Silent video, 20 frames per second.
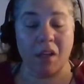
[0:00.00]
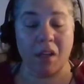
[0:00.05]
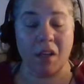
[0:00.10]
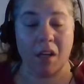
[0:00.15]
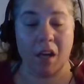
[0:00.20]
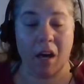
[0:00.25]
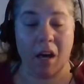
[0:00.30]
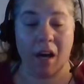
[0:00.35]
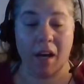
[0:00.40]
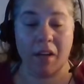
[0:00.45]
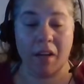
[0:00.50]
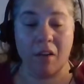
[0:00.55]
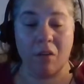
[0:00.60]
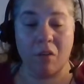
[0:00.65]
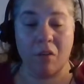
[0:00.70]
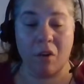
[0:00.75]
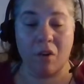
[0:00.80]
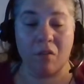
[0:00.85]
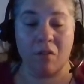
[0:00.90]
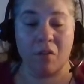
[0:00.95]
I go
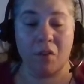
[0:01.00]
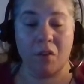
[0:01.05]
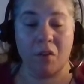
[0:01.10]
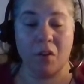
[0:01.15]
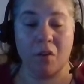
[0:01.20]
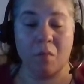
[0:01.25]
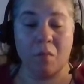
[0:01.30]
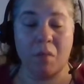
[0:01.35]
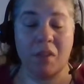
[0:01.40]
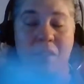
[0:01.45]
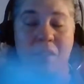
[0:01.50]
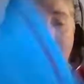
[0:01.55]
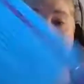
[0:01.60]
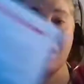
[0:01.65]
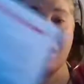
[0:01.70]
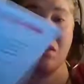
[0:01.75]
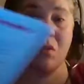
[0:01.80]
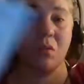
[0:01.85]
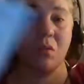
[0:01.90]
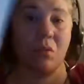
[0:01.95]
over business
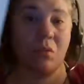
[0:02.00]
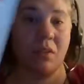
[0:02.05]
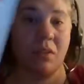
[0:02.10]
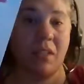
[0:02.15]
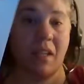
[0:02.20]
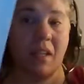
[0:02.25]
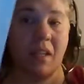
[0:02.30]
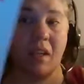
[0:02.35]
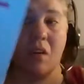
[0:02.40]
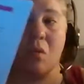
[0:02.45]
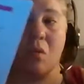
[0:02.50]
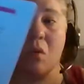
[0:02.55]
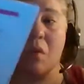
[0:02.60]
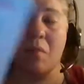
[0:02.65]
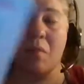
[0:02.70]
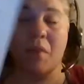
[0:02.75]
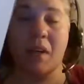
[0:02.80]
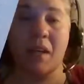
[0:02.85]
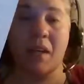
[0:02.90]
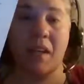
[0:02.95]
tools and
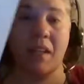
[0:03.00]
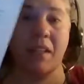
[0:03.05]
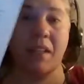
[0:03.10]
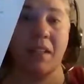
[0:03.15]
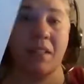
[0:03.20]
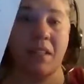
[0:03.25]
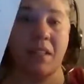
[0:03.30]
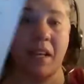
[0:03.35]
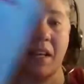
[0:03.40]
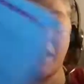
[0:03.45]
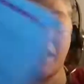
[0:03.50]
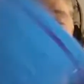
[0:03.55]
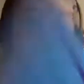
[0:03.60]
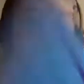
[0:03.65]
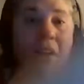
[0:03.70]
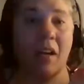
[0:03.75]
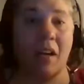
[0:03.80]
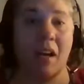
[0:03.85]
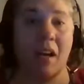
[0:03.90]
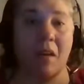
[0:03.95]
equipment in this handout,
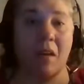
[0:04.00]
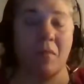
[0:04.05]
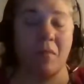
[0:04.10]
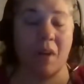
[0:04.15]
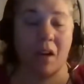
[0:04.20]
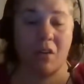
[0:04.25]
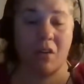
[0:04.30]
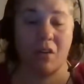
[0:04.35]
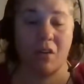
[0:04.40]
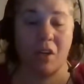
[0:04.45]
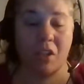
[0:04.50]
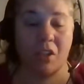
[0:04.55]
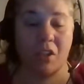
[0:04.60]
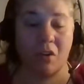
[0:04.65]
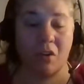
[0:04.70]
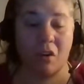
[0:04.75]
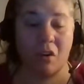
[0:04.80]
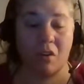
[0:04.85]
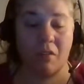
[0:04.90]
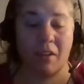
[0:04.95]
and I'm not going to go
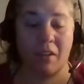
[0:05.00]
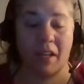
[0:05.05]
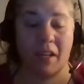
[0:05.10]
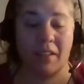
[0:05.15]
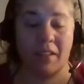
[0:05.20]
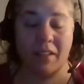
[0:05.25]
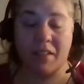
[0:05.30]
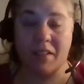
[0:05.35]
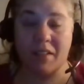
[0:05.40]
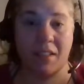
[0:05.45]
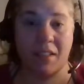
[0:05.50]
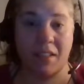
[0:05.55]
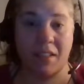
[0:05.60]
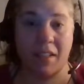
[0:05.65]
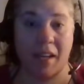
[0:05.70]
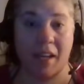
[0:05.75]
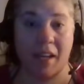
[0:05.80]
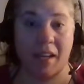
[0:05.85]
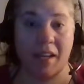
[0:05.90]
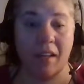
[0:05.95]
over that list
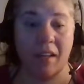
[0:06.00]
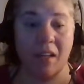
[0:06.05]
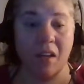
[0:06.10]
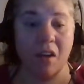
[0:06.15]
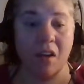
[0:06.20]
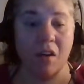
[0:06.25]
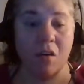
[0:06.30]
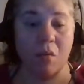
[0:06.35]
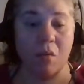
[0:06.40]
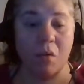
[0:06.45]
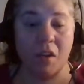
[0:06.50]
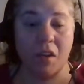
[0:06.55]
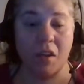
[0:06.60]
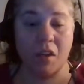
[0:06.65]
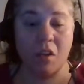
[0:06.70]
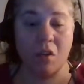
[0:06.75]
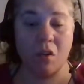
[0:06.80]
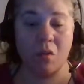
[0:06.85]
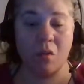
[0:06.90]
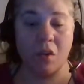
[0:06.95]
today with
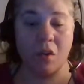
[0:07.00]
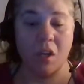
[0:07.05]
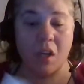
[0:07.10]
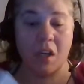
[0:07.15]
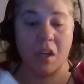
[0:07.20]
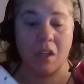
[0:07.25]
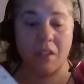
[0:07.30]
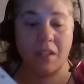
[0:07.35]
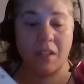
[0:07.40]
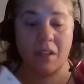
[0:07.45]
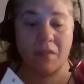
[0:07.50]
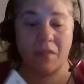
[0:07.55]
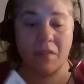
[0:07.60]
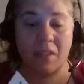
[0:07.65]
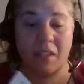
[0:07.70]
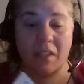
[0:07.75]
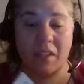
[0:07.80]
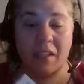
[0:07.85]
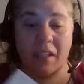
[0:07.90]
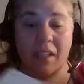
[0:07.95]
you.
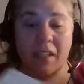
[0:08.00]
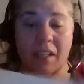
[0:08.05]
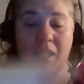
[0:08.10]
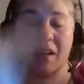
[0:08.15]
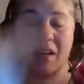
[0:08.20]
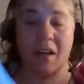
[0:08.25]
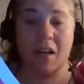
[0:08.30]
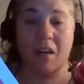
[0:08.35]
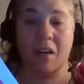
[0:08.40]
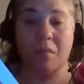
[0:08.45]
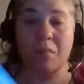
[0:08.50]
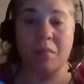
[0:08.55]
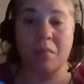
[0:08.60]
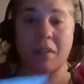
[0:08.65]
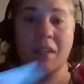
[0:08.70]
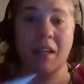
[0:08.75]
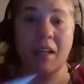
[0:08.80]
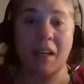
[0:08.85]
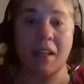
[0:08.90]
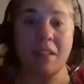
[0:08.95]
Definitely
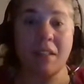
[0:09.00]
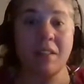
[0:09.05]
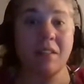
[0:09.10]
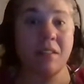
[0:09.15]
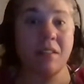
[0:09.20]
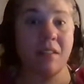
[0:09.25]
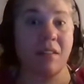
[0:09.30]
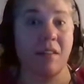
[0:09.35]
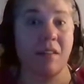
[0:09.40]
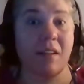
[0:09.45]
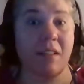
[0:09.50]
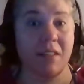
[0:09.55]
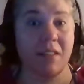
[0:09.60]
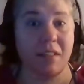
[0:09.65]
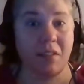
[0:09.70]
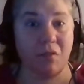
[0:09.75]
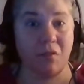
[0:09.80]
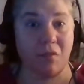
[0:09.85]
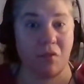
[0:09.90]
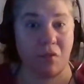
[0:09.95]
get this
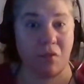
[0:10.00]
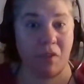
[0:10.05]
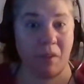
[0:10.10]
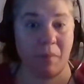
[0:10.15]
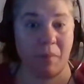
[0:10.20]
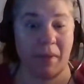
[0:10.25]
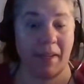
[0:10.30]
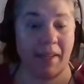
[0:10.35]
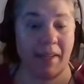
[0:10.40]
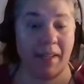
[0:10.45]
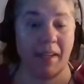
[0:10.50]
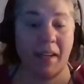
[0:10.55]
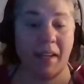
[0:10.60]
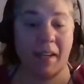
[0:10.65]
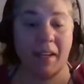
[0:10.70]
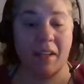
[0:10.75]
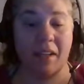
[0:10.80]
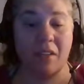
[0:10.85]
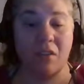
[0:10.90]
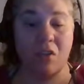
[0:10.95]
freebie
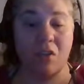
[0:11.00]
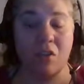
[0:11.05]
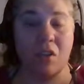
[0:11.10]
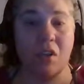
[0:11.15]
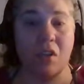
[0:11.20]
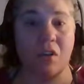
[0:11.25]
and you can go